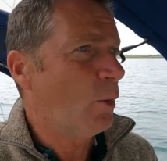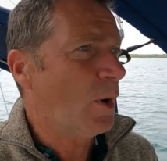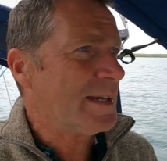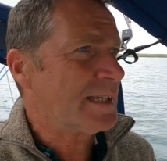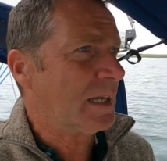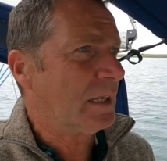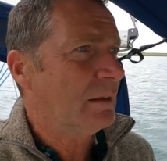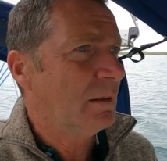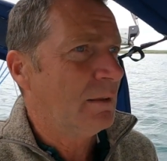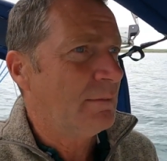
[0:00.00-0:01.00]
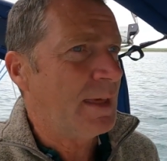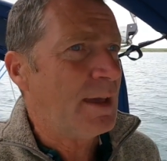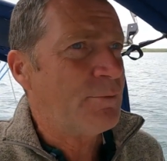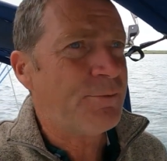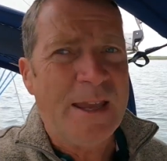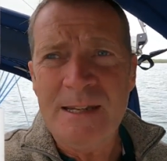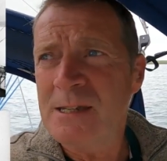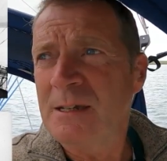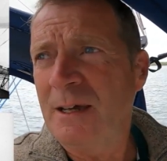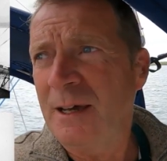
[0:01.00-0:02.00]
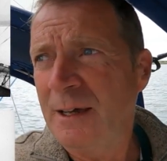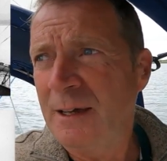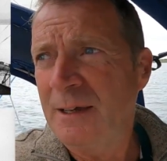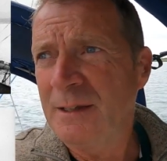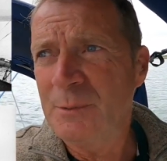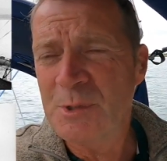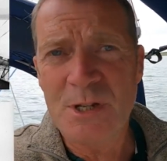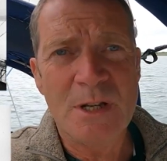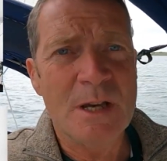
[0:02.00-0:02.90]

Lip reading: awaiting their fate, and there was a